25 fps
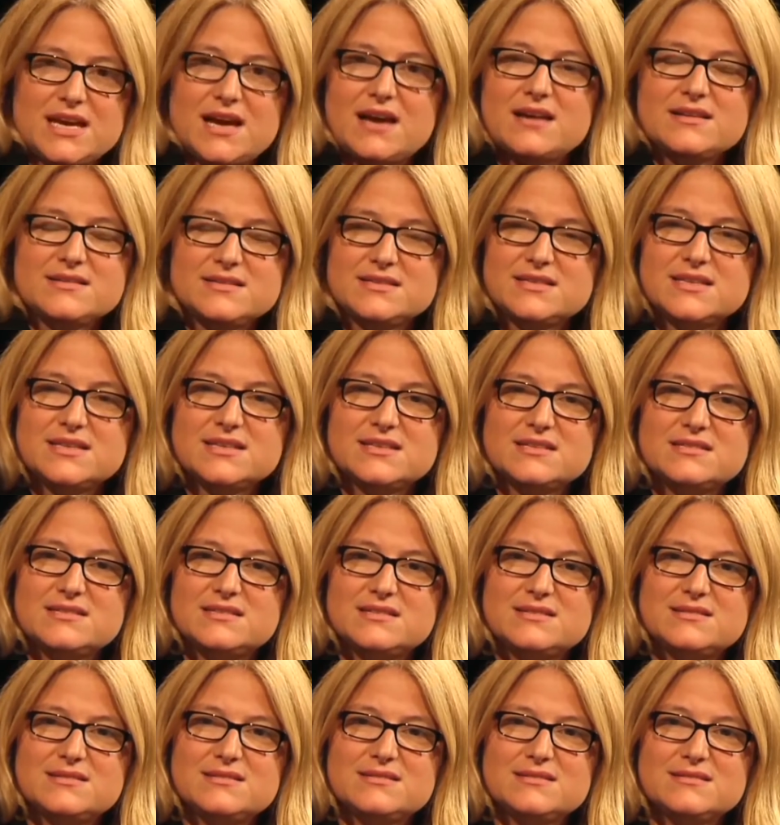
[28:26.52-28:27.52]
us
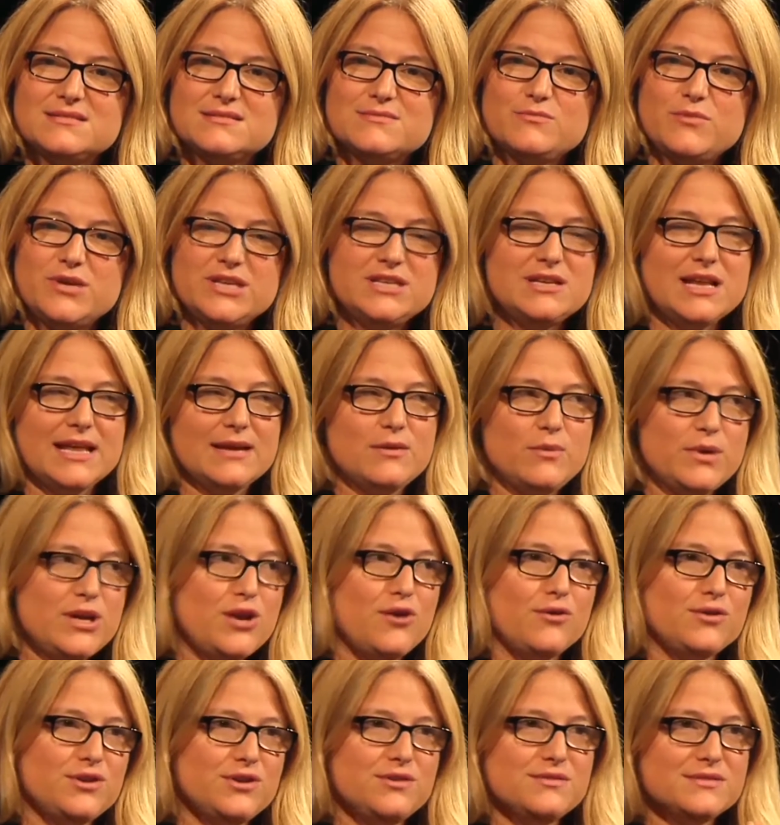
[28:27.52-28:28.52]
as, we
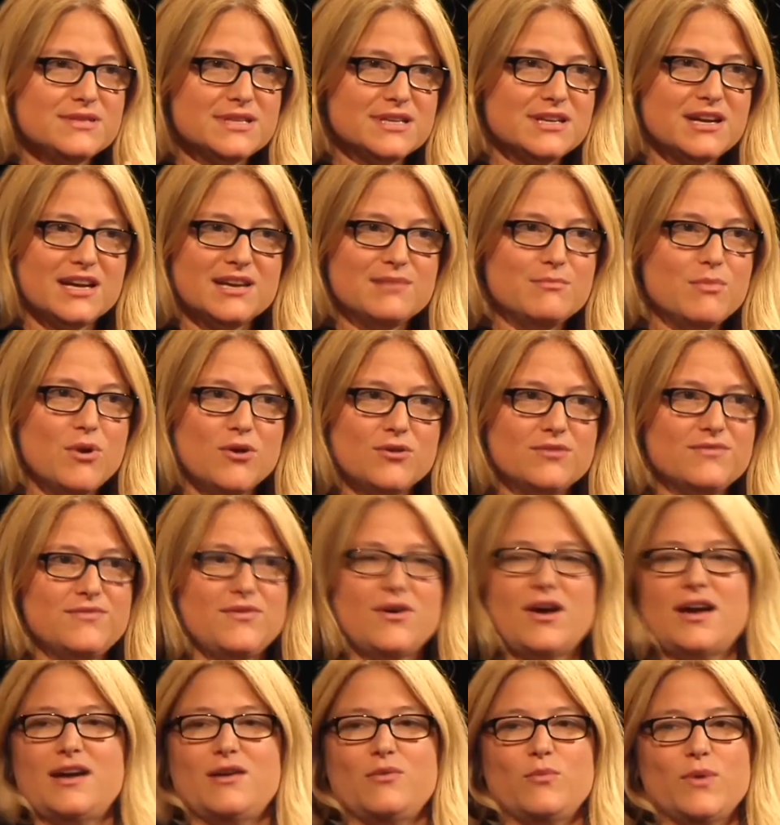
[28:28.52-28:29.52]
don't use the kind of
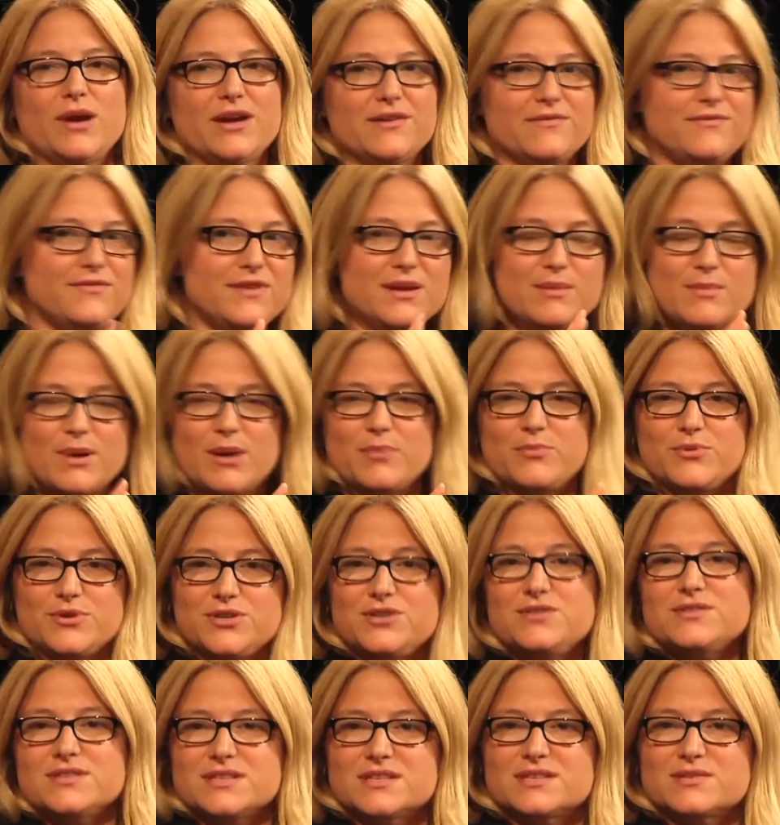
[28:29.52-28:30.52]
modifier, we're female
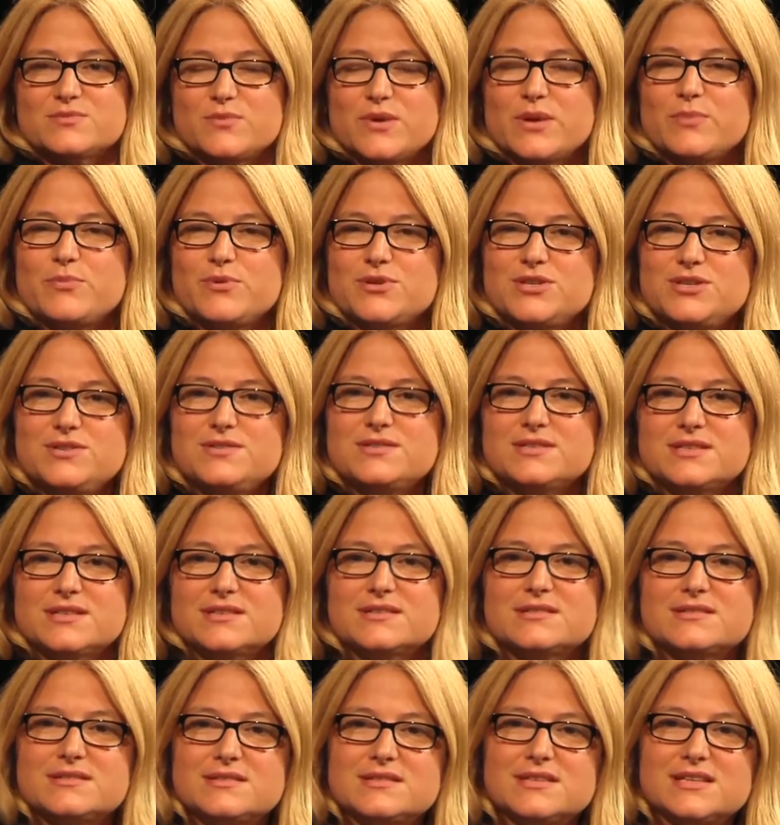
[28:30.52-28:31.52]
producers, we're
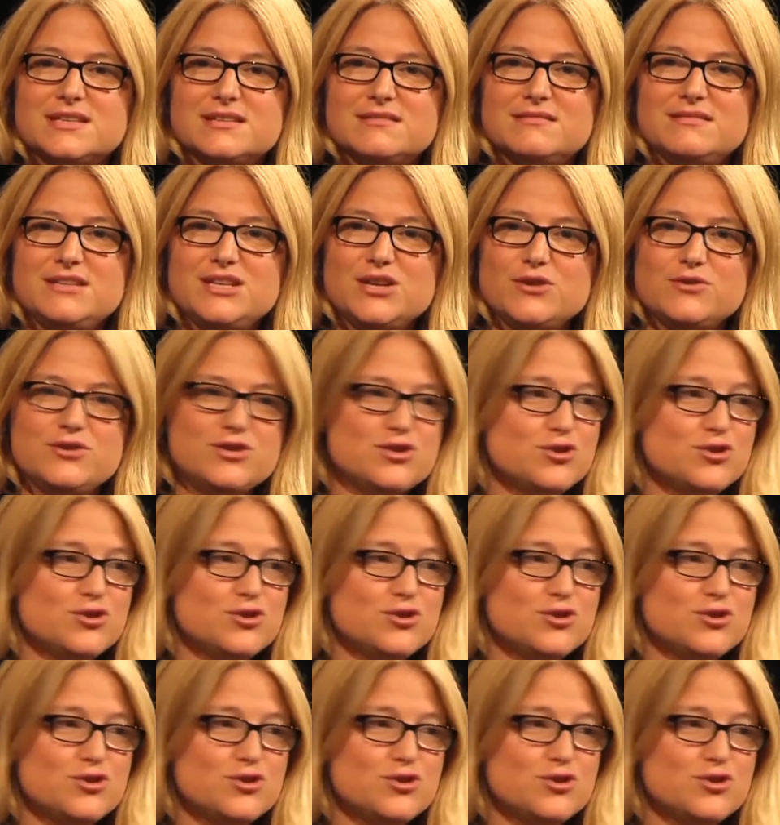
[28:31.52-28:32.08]
producers. And, you know, you